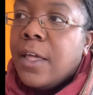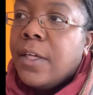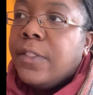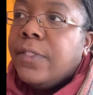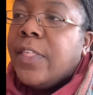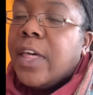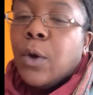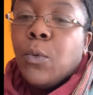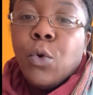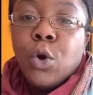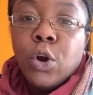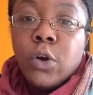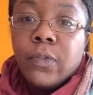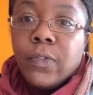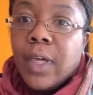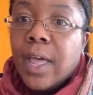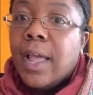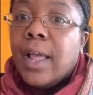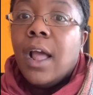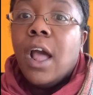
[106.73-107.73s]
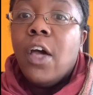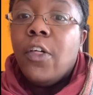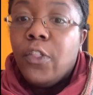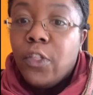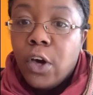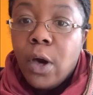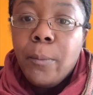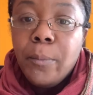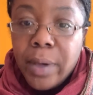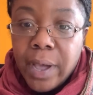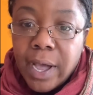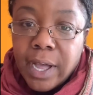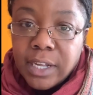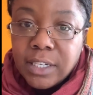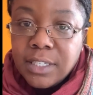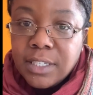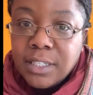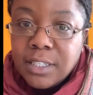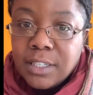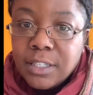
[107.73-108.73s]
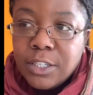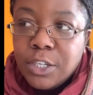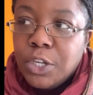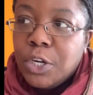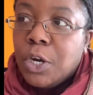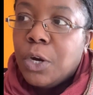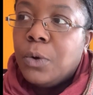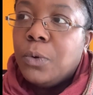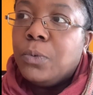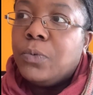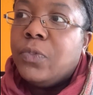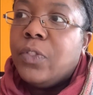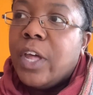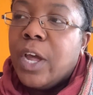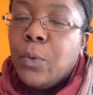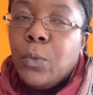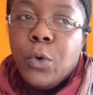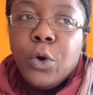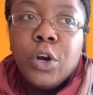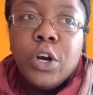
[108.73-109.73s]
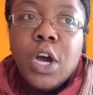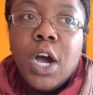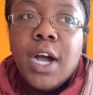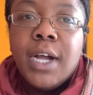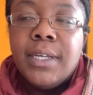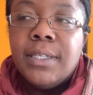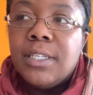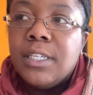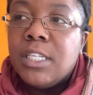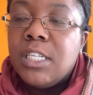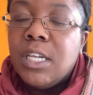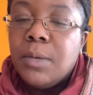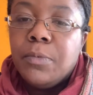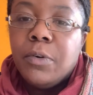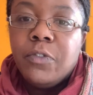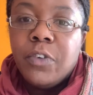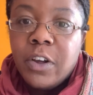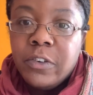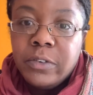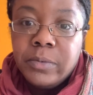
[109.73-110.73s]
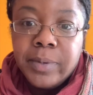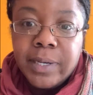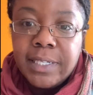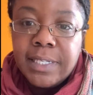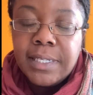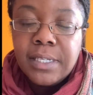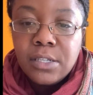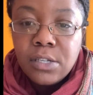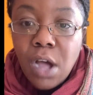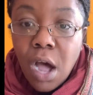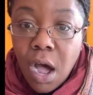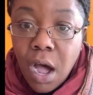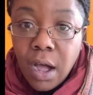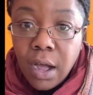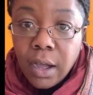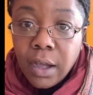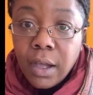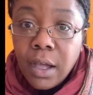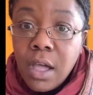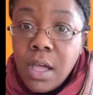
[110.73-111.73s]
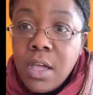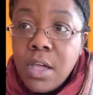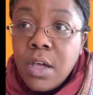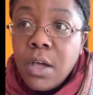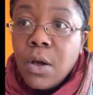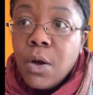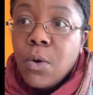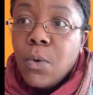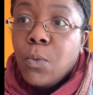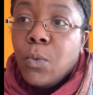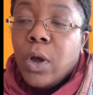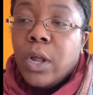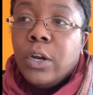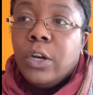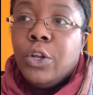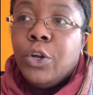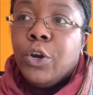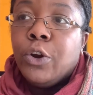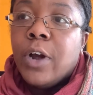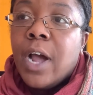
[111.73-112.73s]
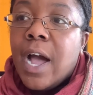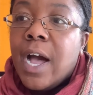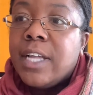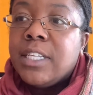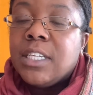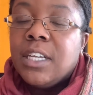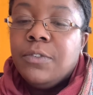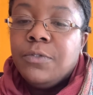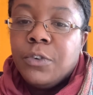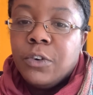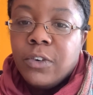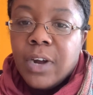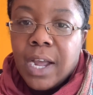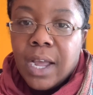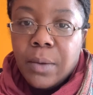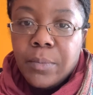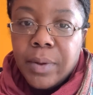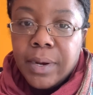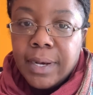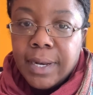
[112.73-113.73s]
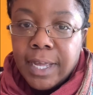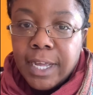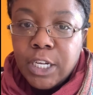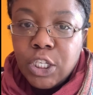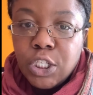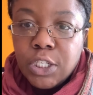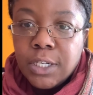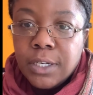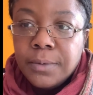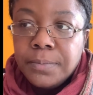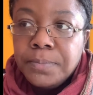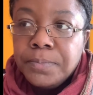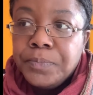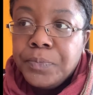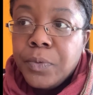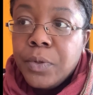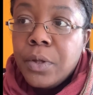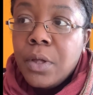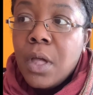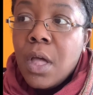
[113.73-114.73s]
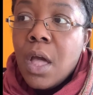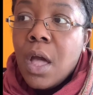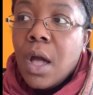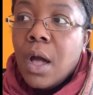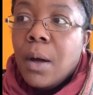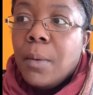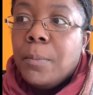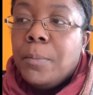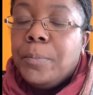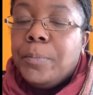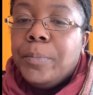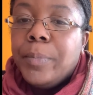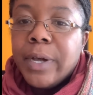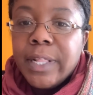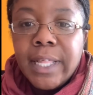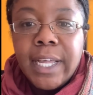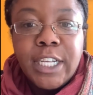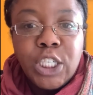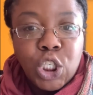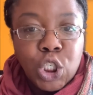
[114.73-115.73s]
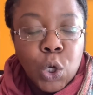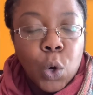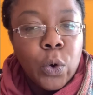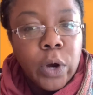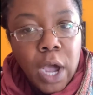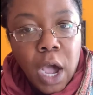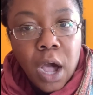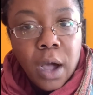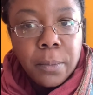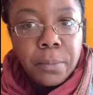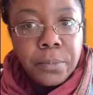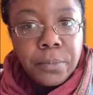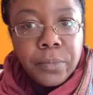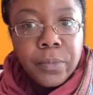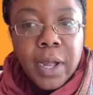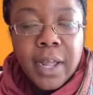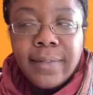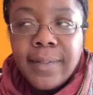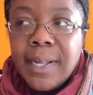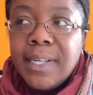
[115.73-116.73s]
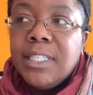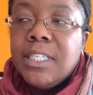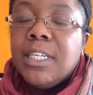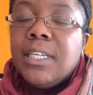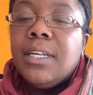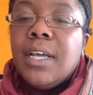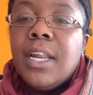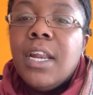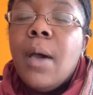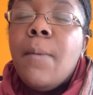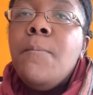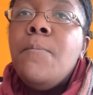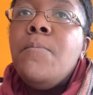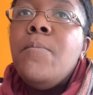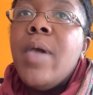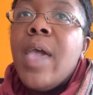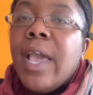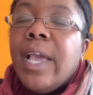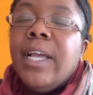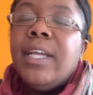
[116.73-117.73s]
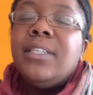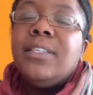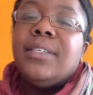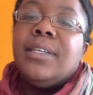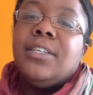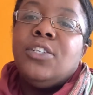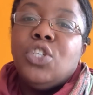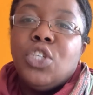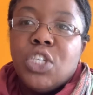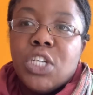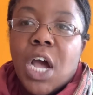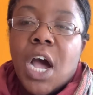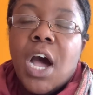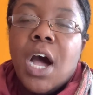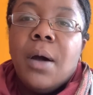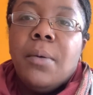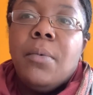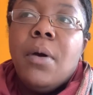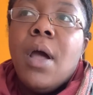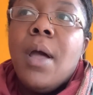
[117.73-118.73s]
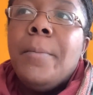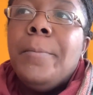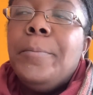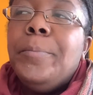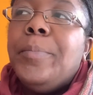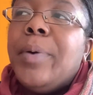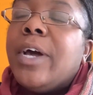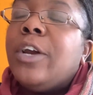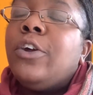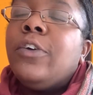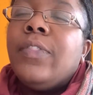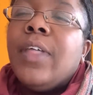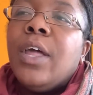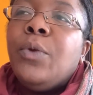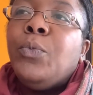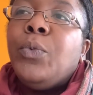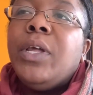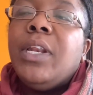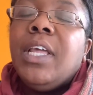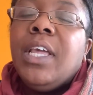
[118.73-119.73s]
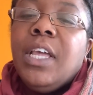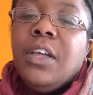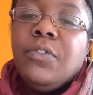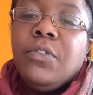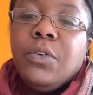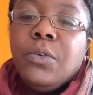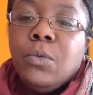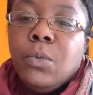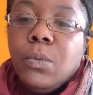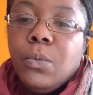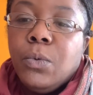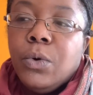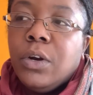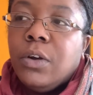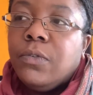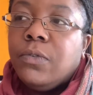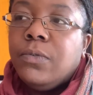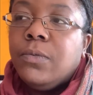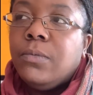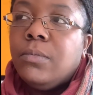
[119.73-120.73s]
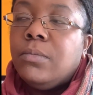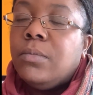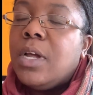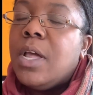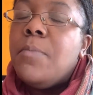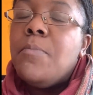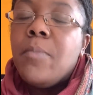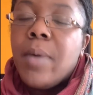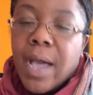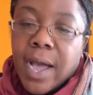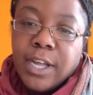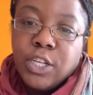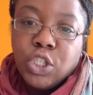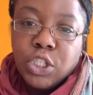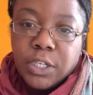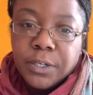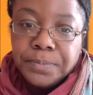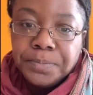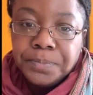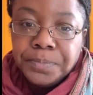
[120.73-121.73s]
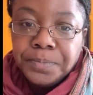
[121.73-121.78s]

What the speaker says: They weren't like the best, they weren't on the tip of everybody's tongue when you're asking for recommendation, but they showed up and they did an amazing job, better than we'd even would have imagine.